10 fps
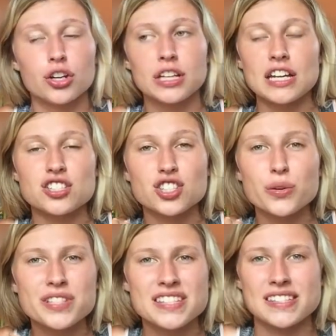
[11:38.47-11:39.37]
get
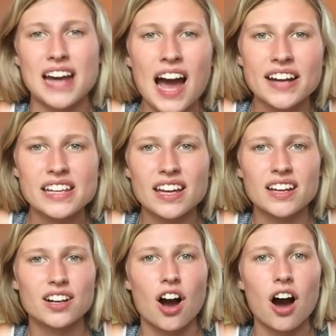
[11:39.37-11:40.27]
so snotty
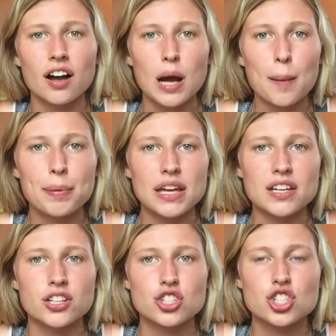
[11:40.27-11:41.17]
and caught up
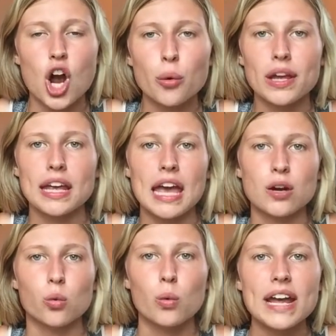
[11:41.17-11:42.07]
in showing
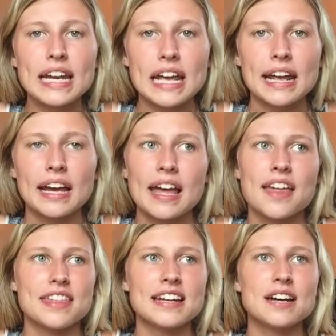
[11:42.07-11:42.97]
and winning,
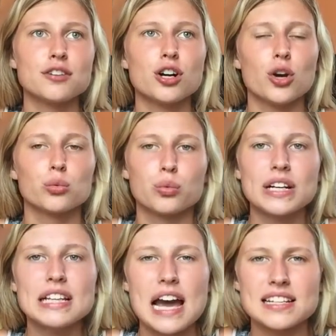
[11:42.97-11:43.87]
they never
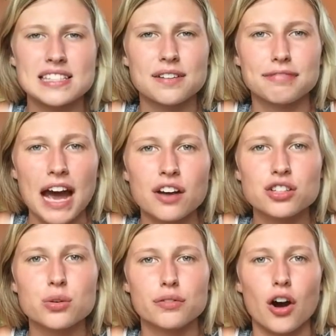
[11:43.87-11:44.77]
realize the
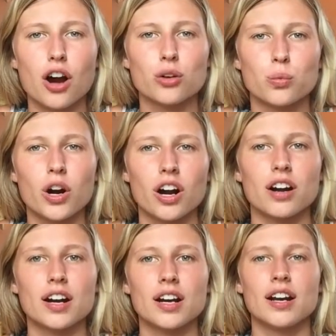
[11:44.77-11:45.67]
value of hard
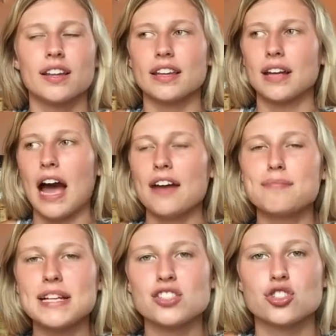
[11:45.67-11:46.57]
work. Like, I've
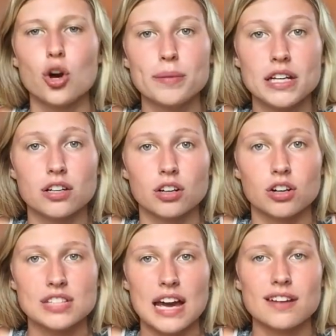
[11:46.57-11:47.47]
met so many
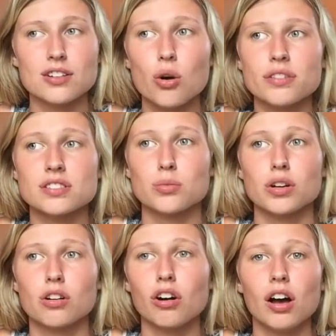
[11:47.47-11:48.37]
girls. I know this
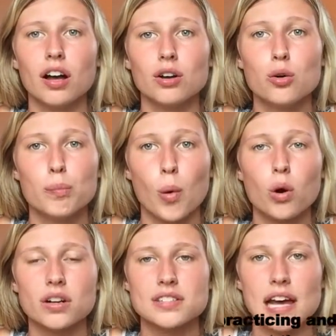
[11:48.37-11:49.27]
one girl who
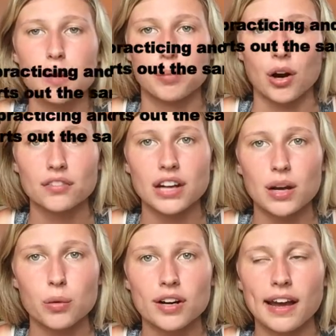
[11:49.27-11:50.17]
boards at a barn that
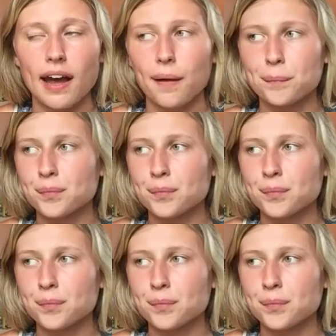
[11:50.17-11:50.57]
I work at.